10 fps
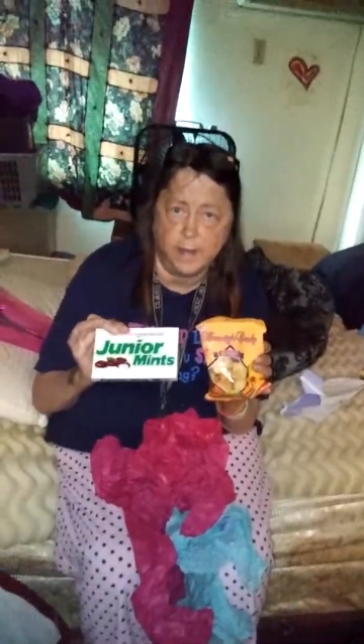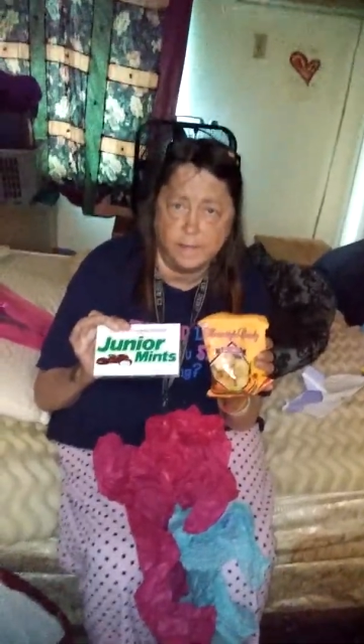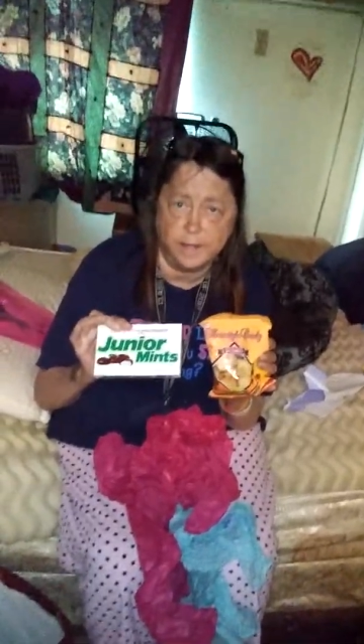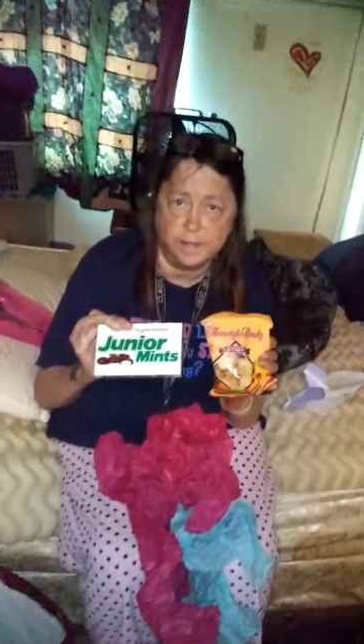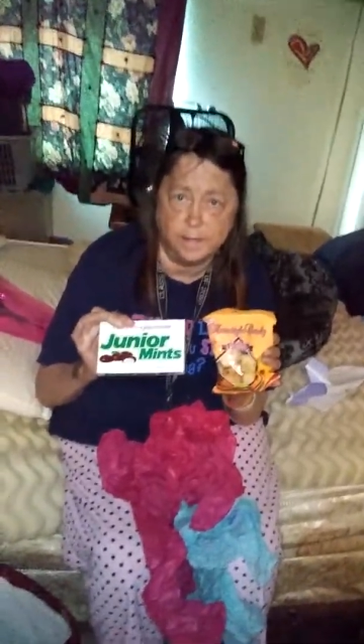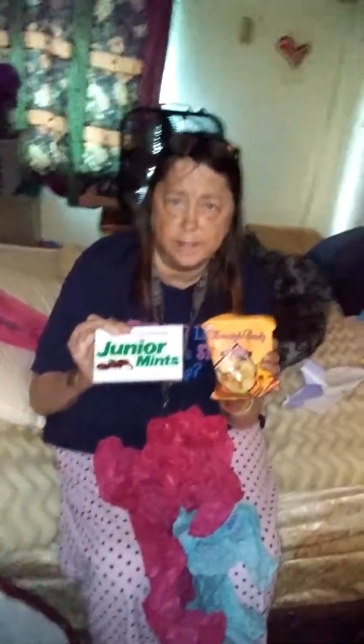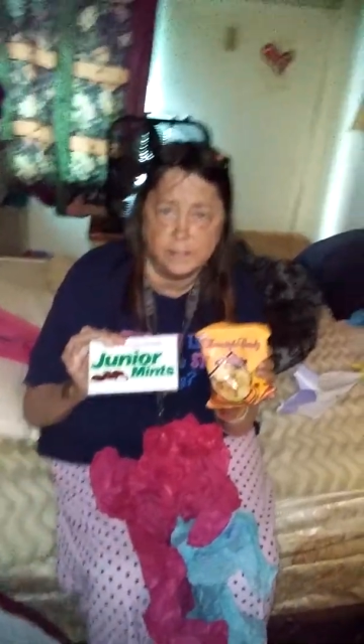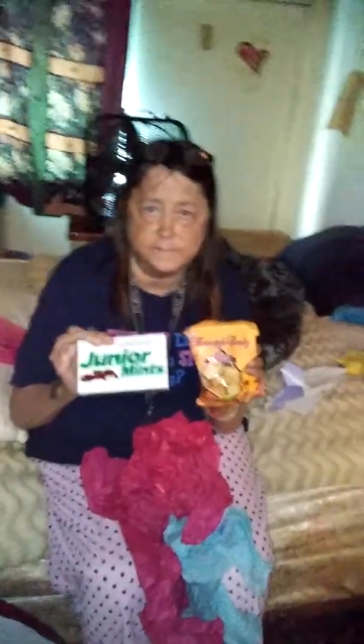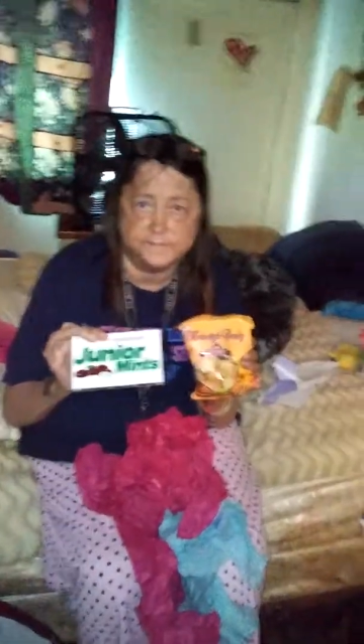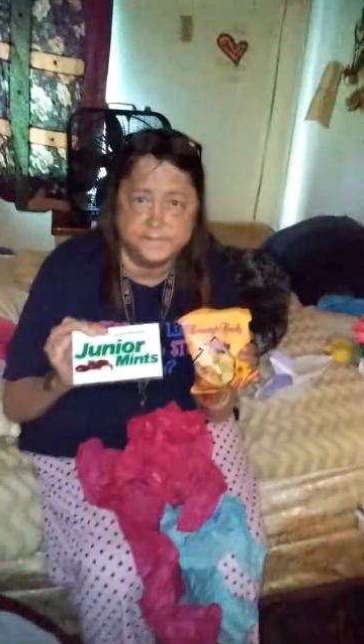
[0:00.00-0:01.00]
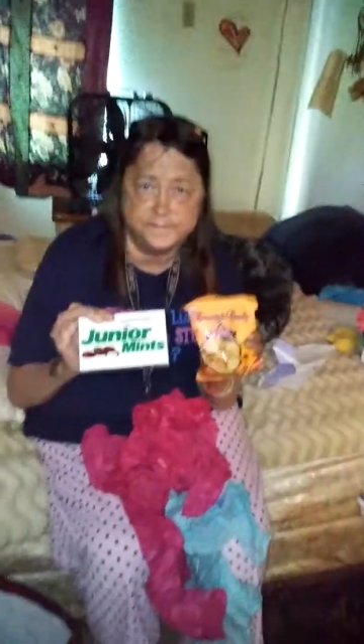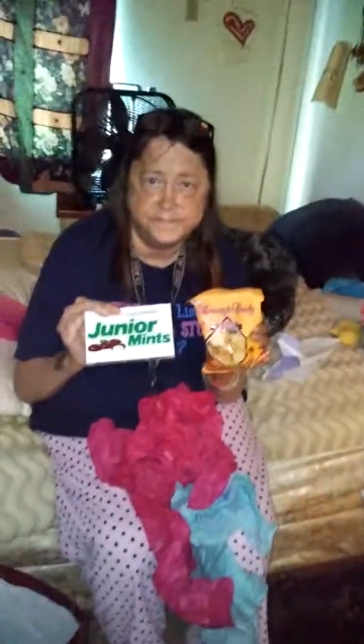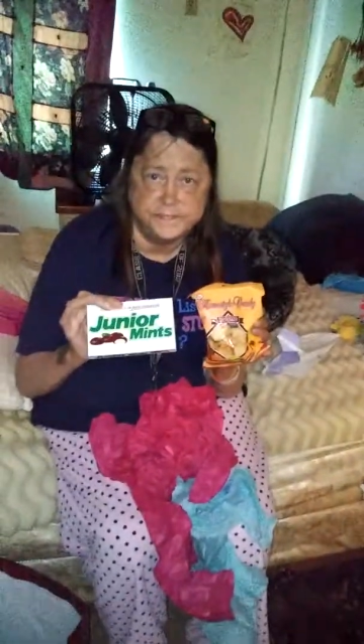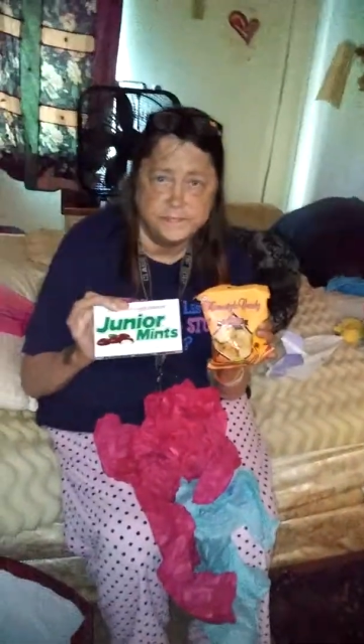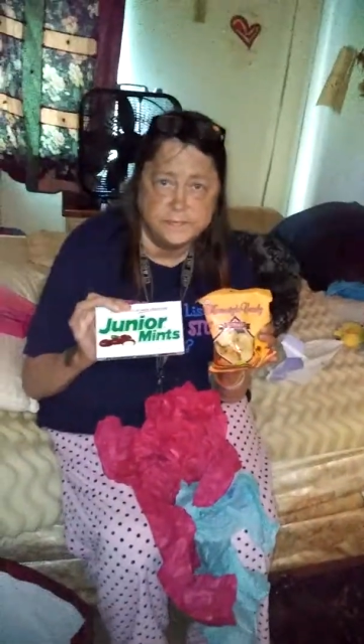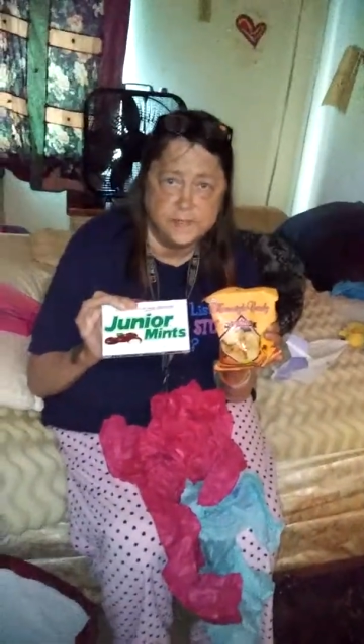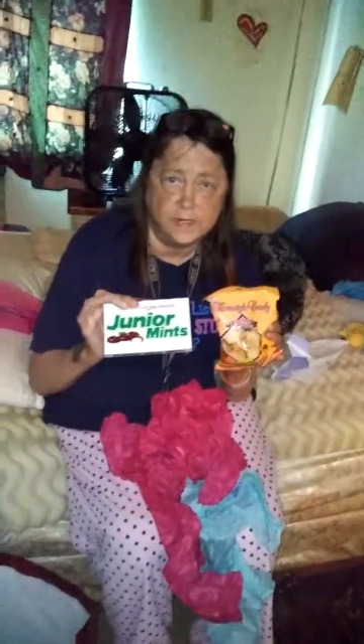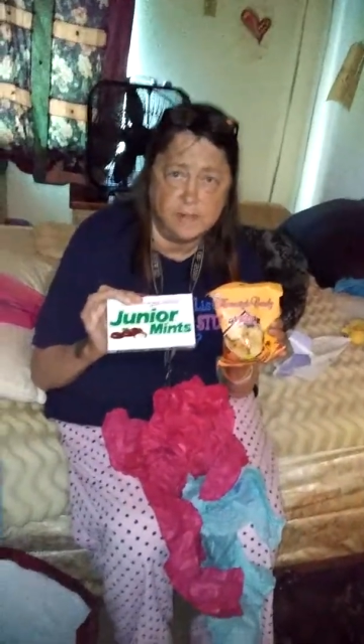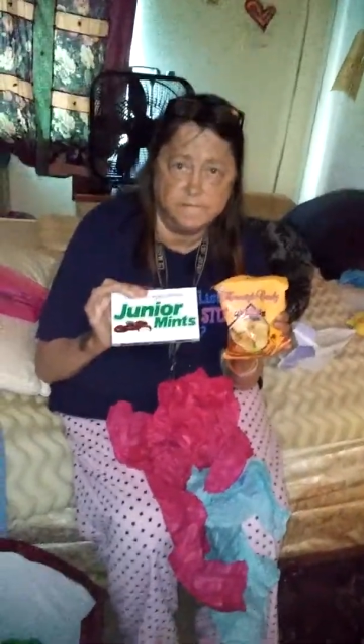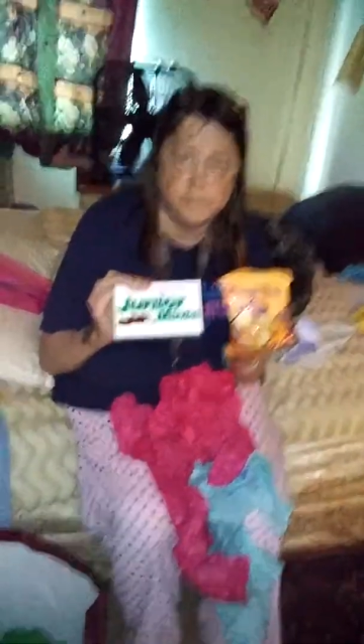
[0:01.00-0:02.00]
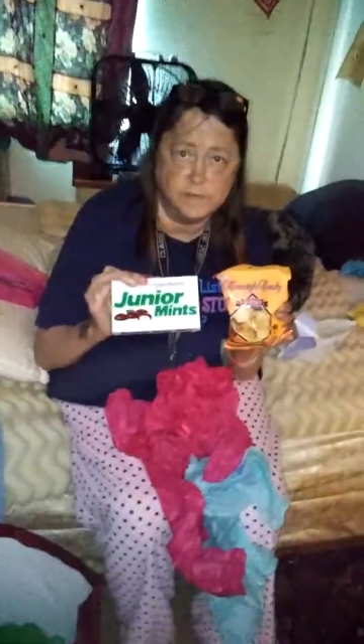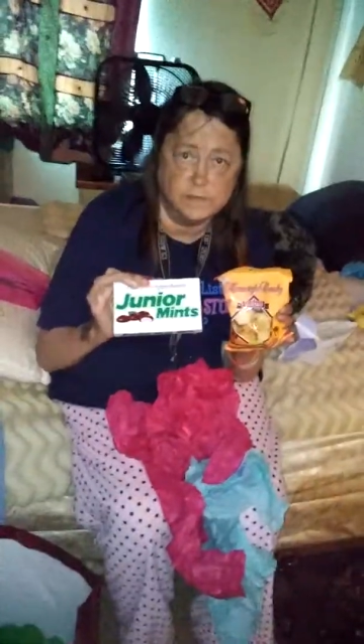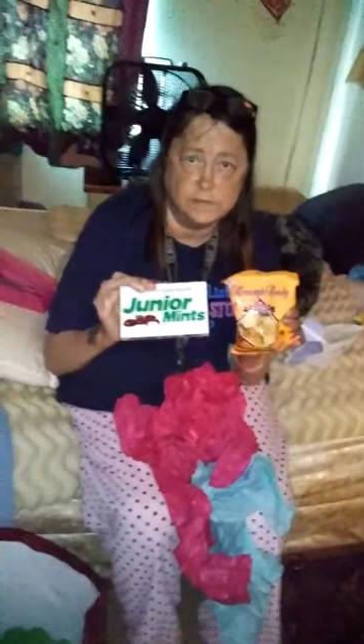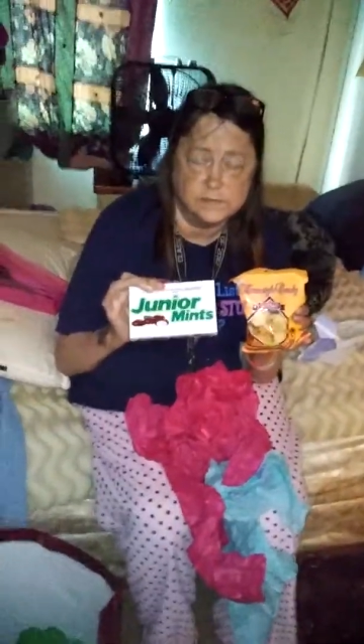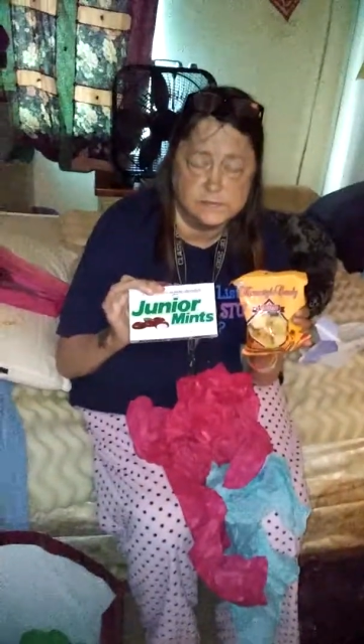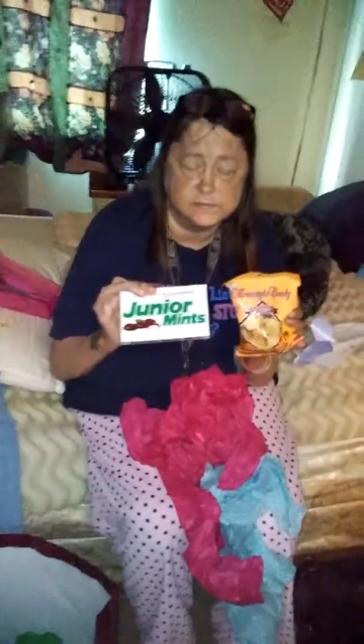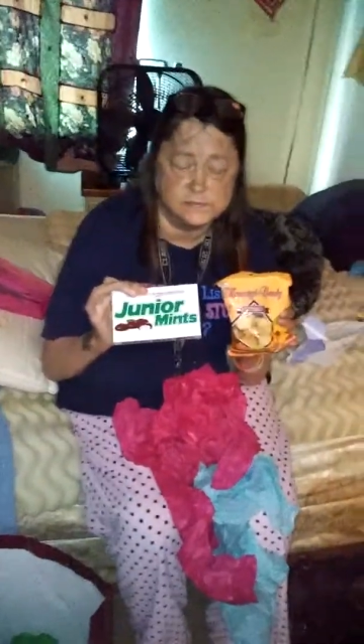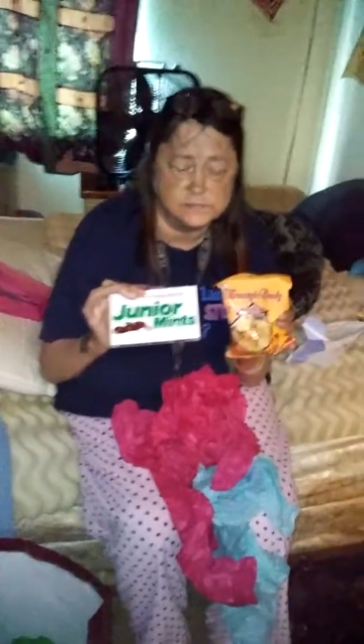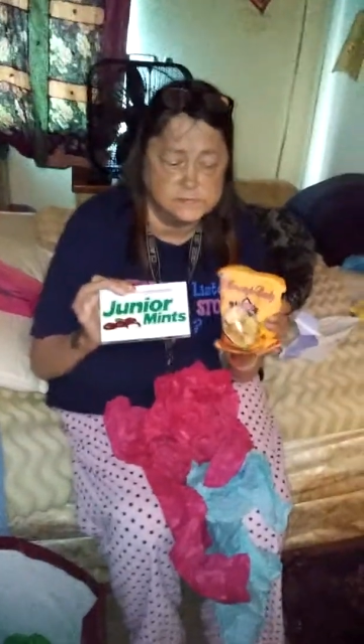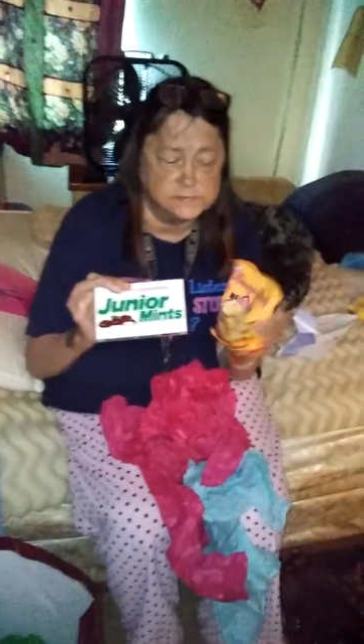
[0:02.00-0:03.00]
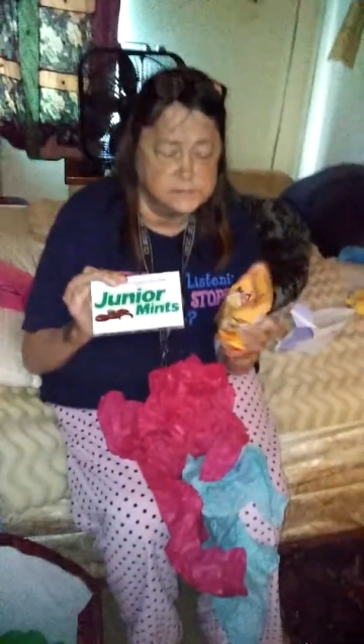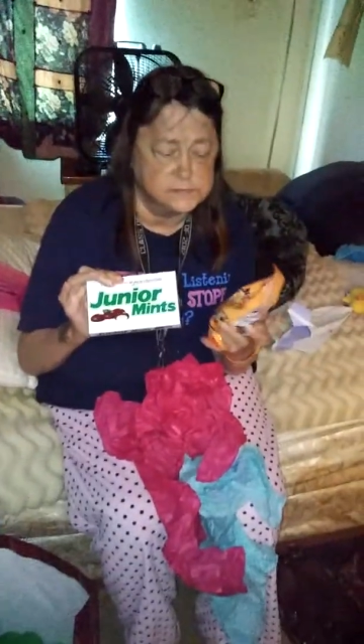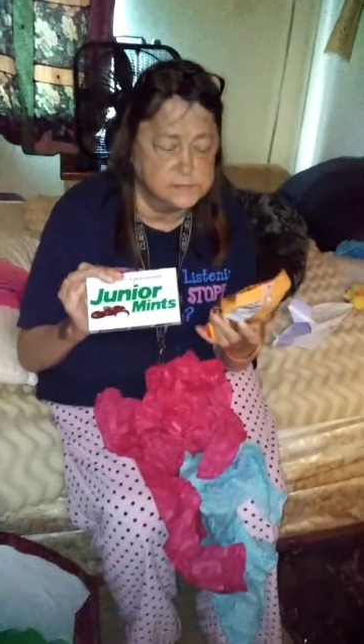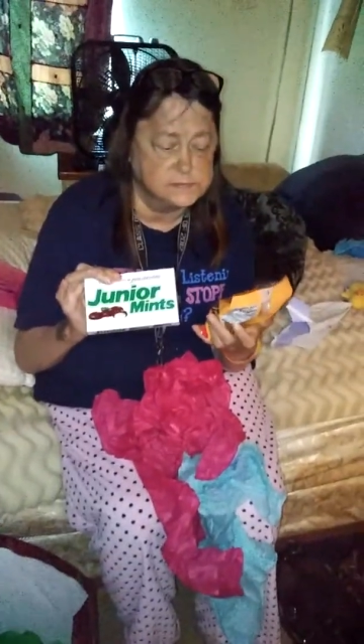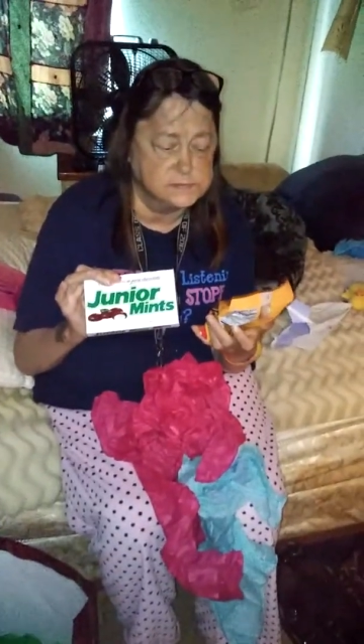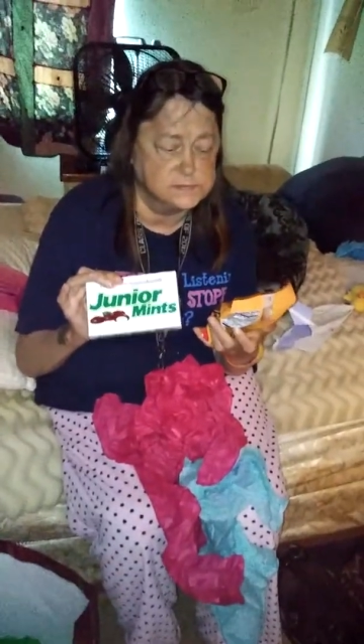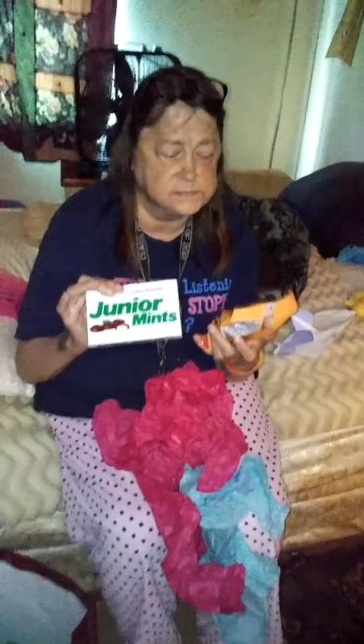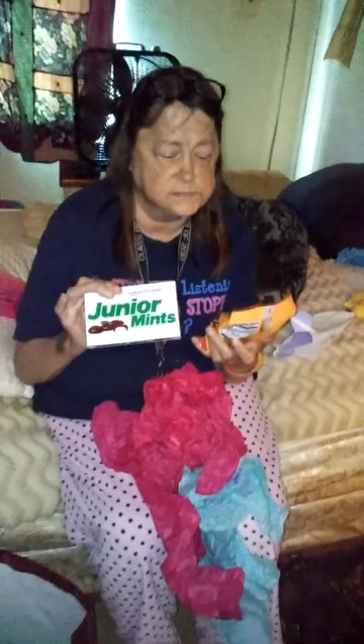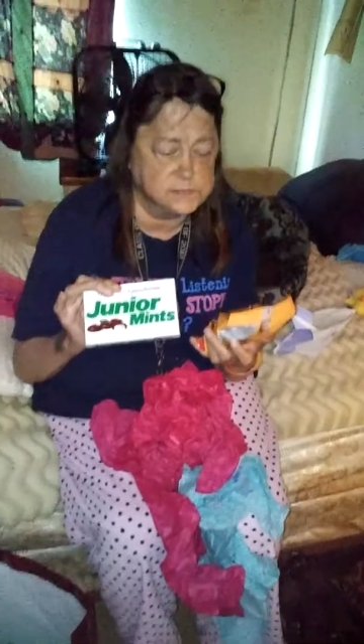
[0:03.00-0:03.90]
baby. Bye-bye. Love you. Do bye-bye.